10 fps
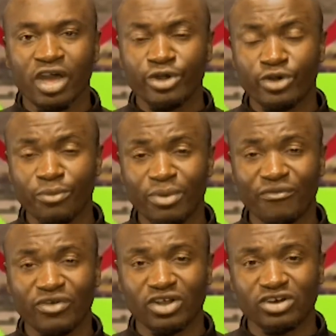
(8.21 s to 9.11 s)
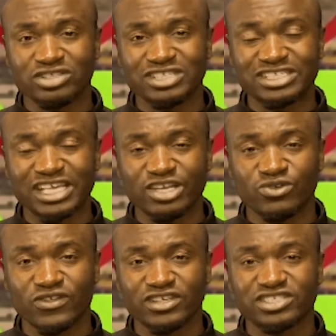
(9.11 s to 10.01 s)
Green Buffaloes are sent to
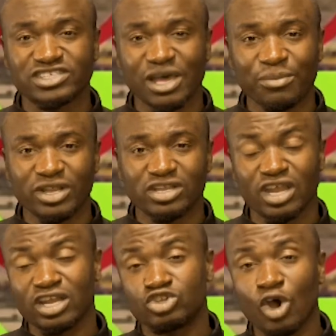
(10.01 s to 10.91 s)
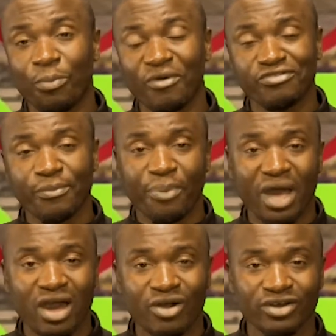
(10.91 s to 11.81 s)
the summit and top of the
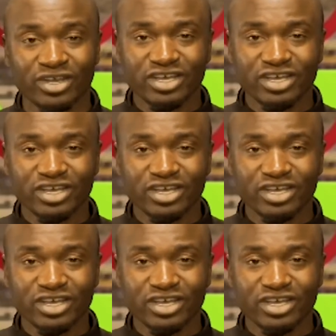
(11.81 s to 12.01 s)
pile